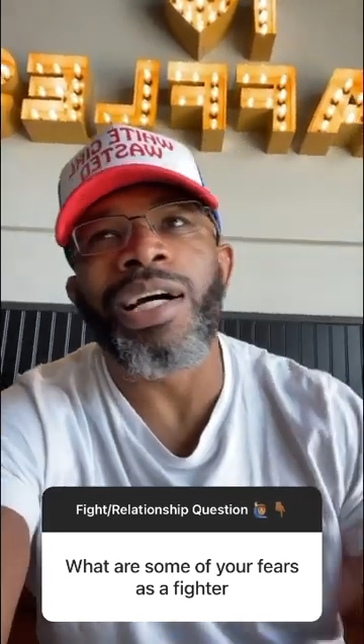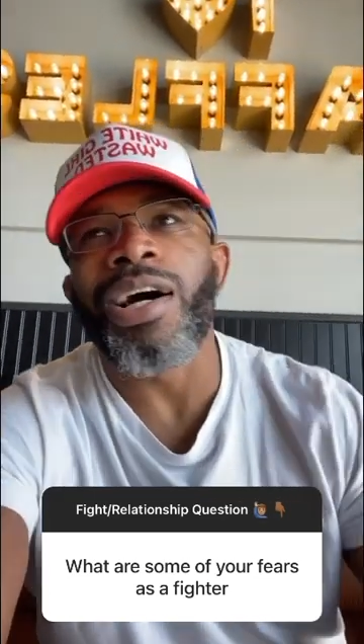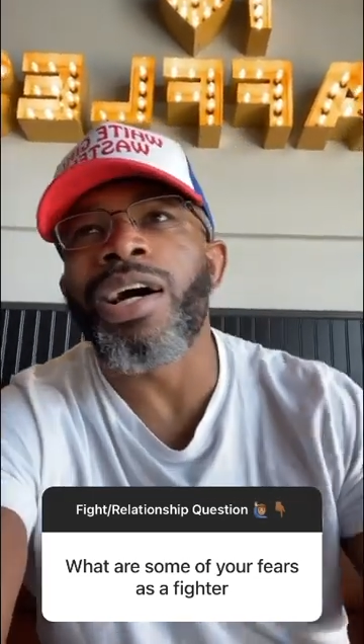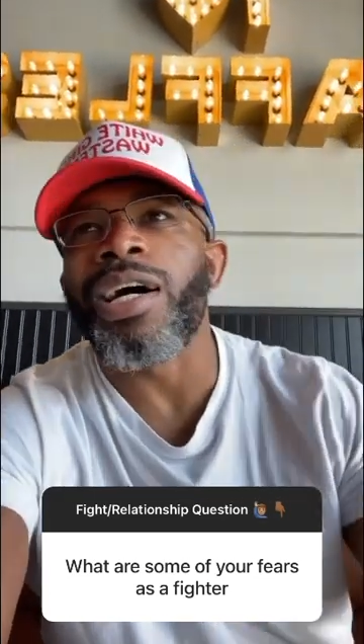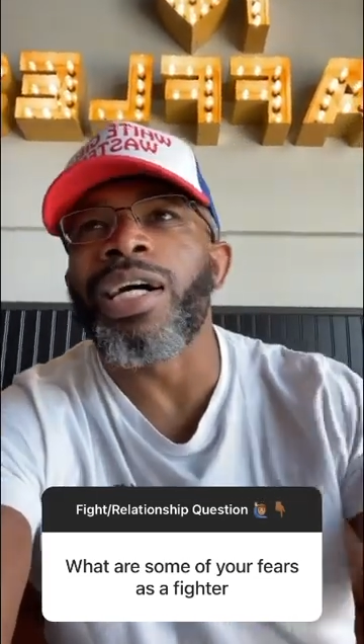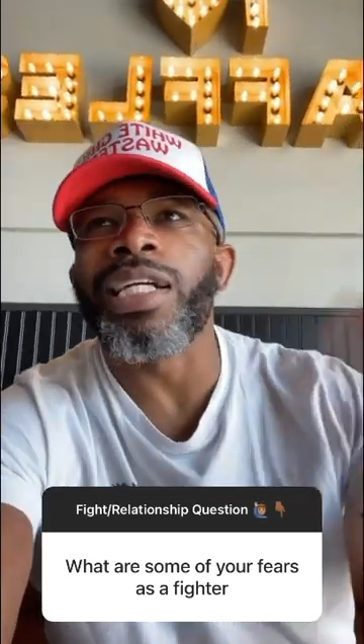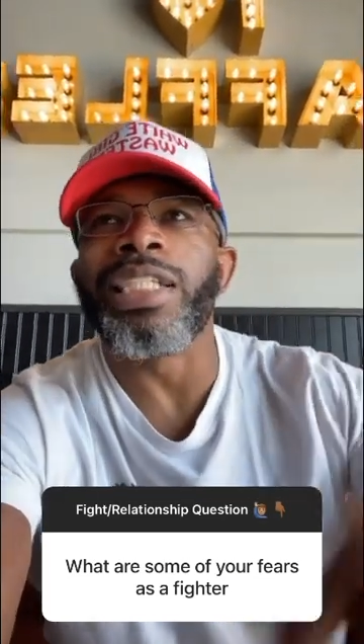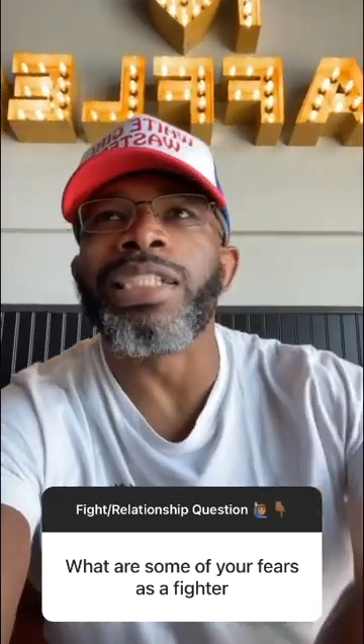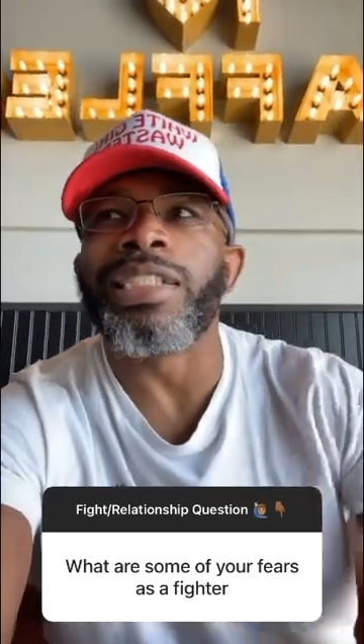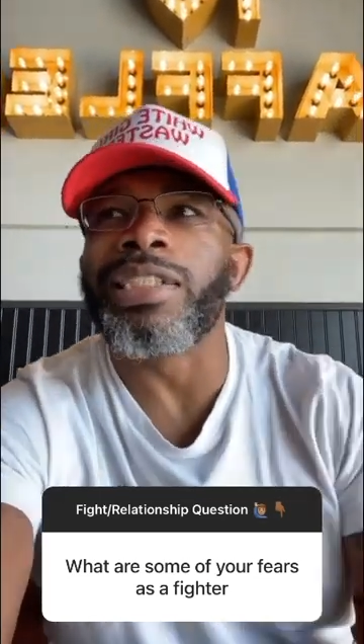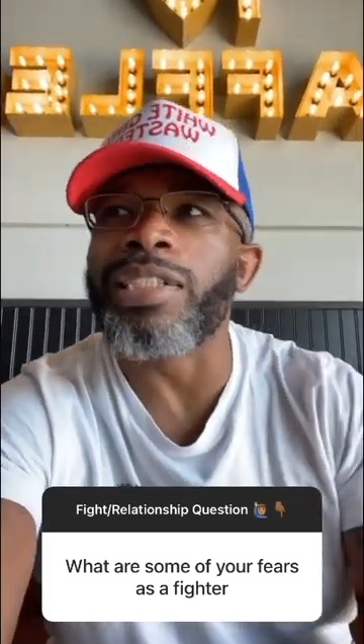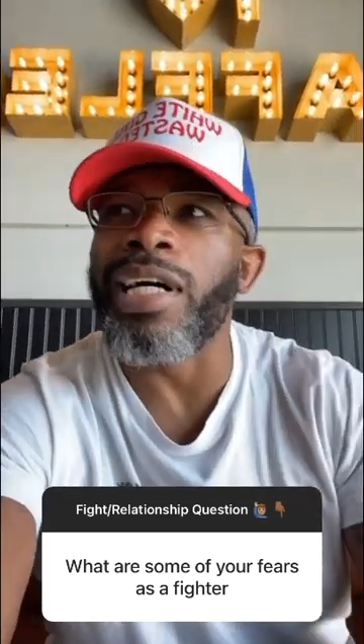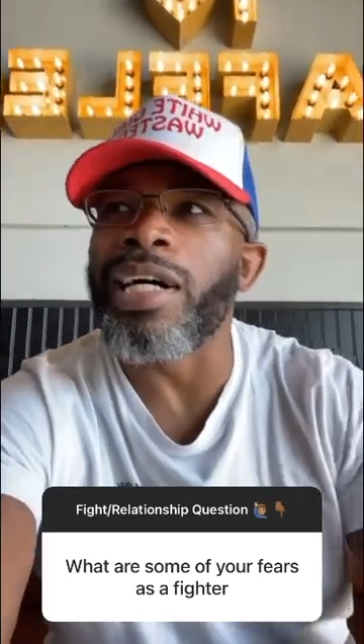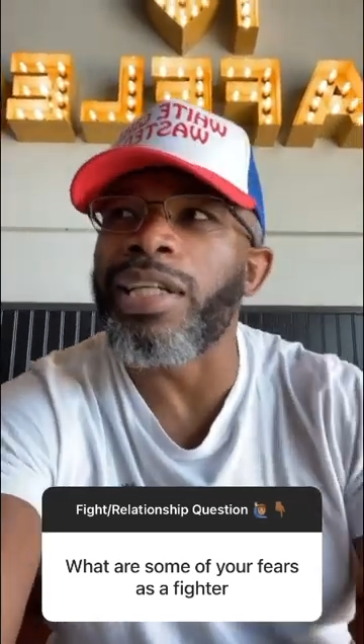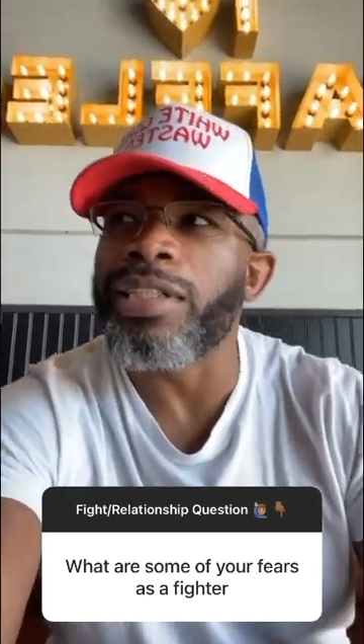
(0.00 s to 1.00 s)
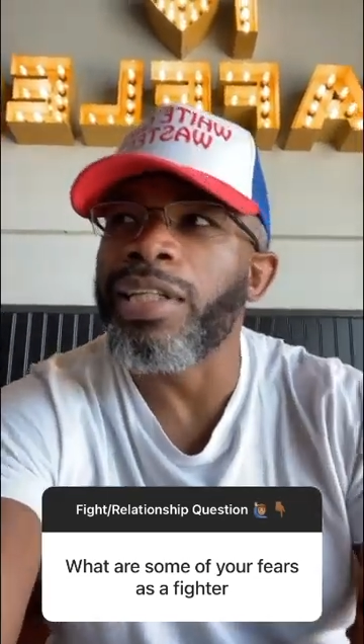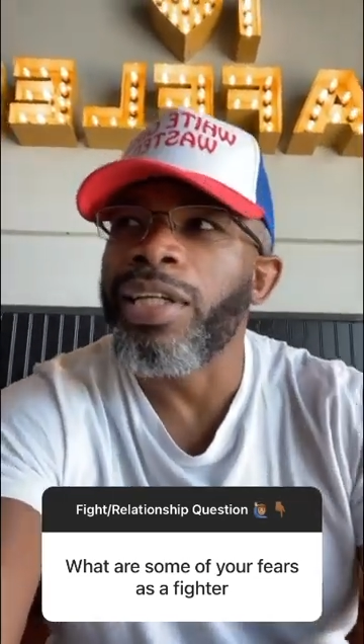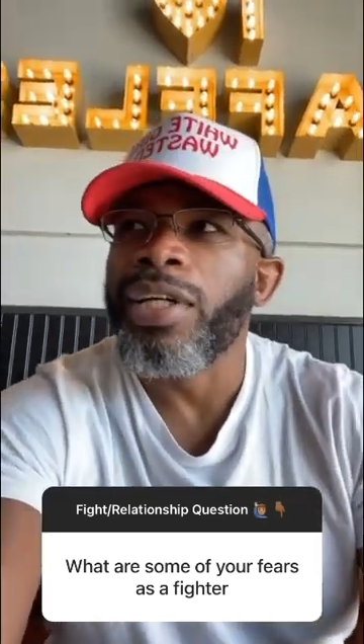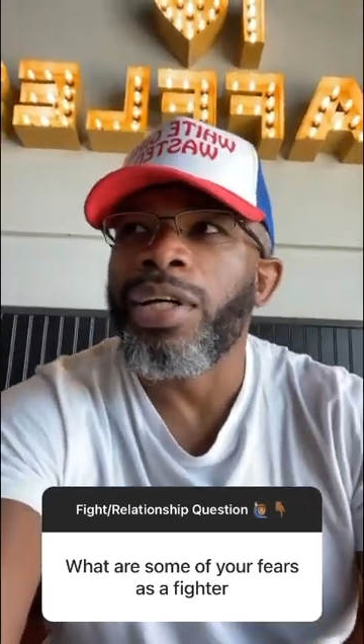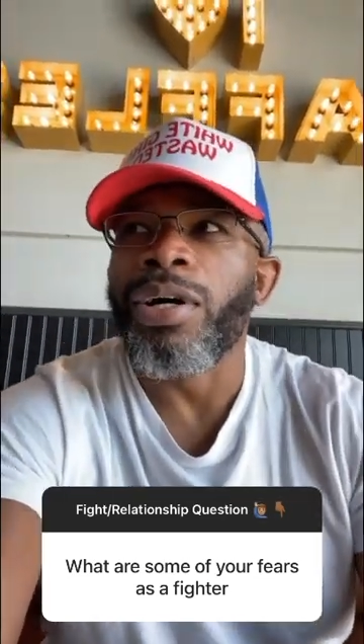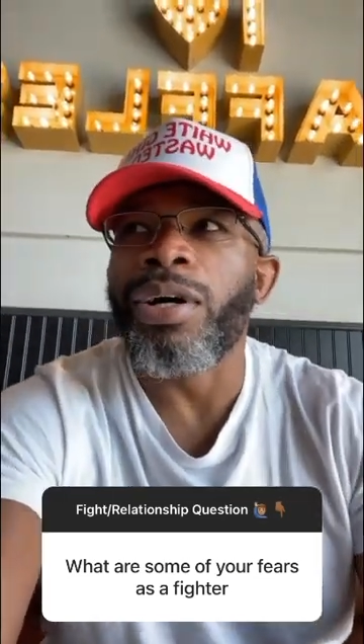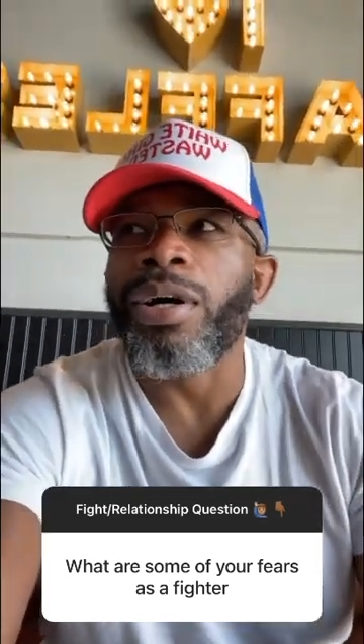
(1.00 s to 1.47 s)
Oh, he sucked."
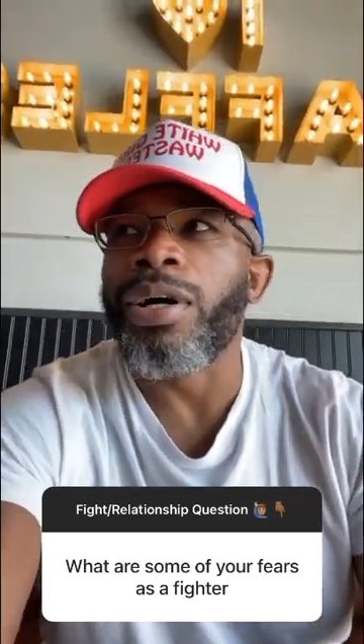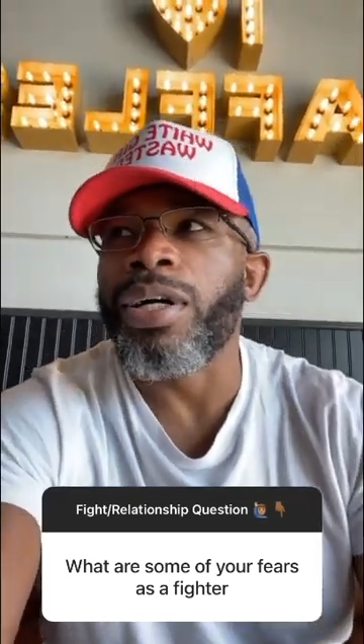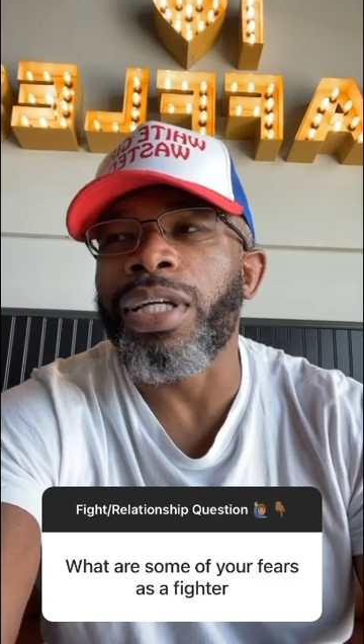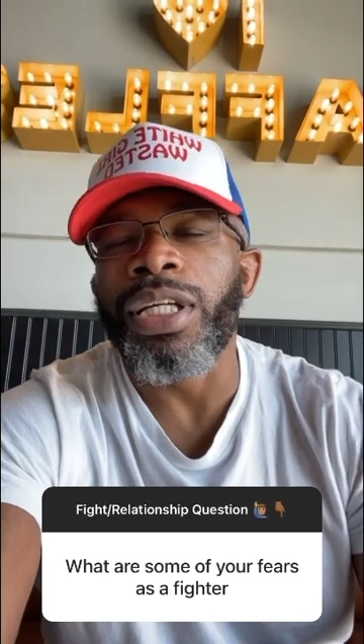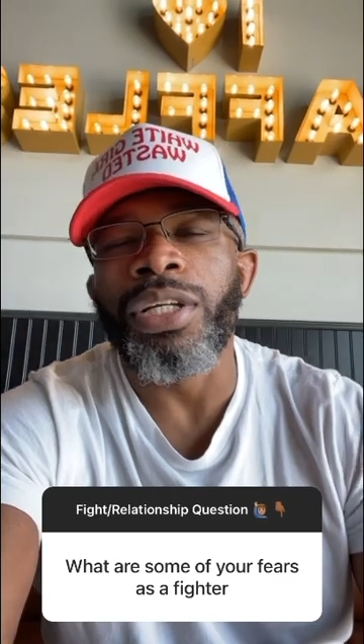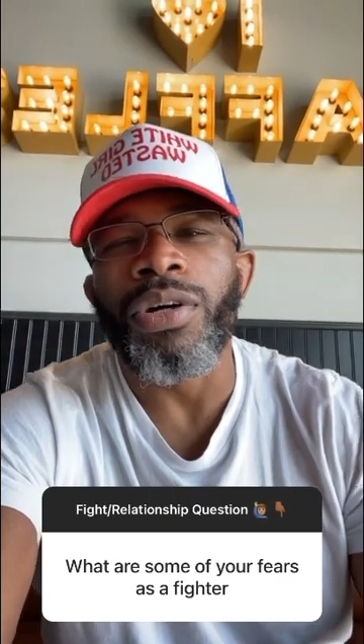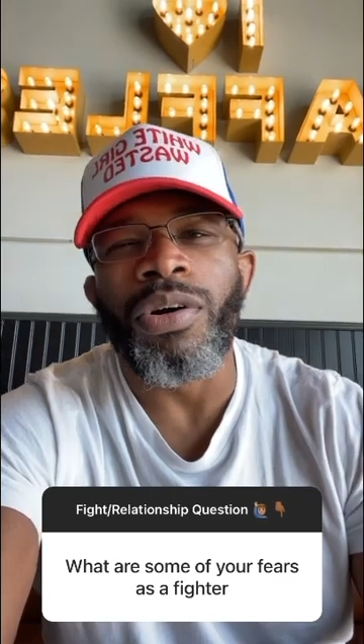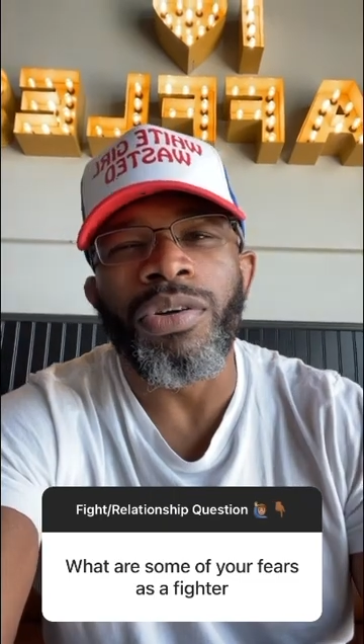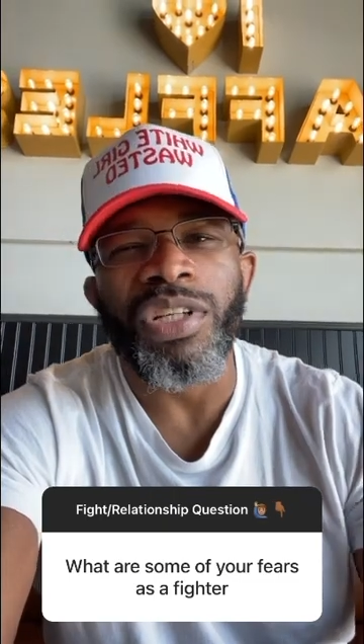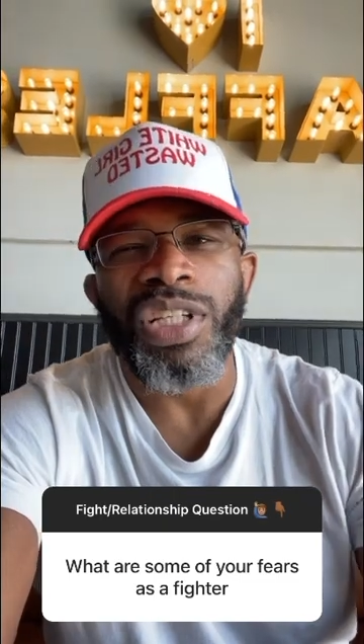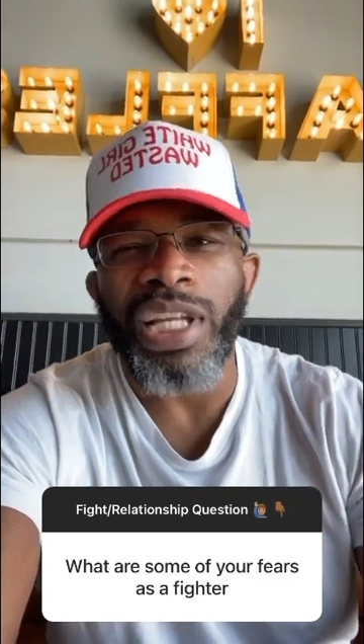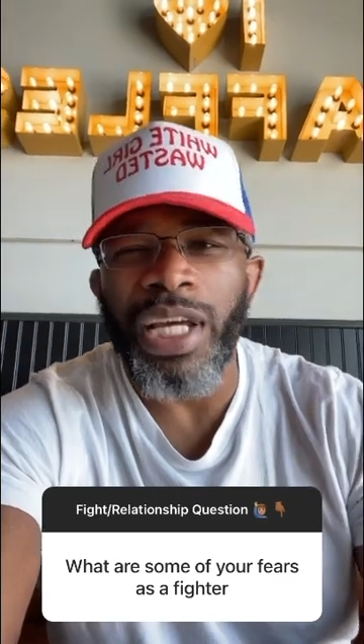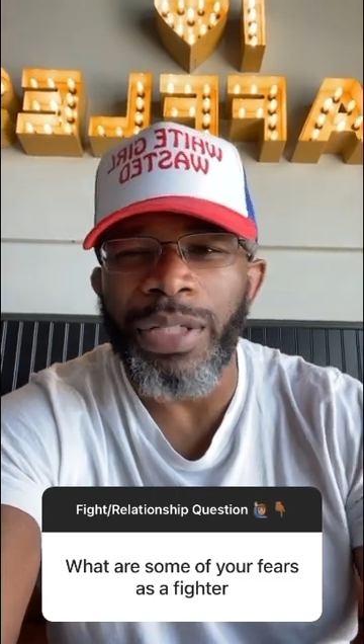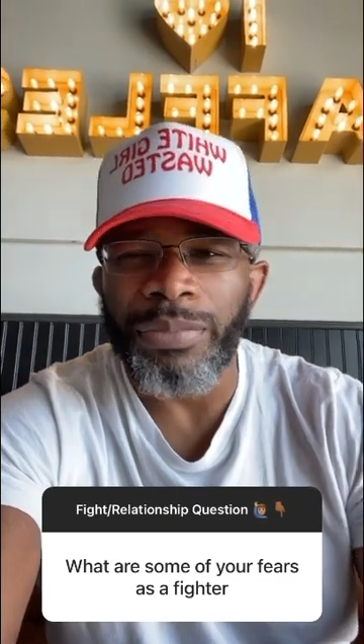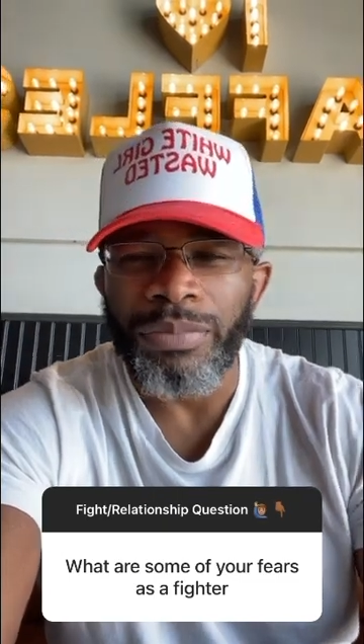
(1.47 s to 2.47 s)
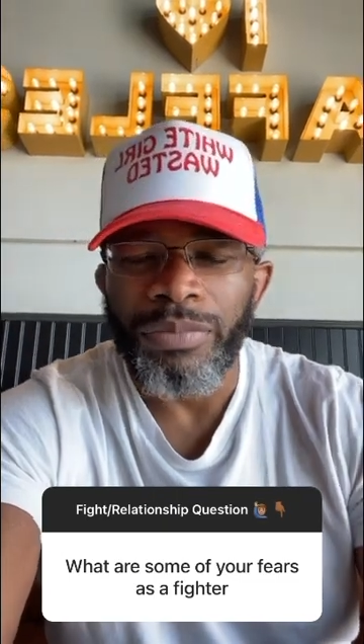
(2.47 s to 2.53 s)
They're like,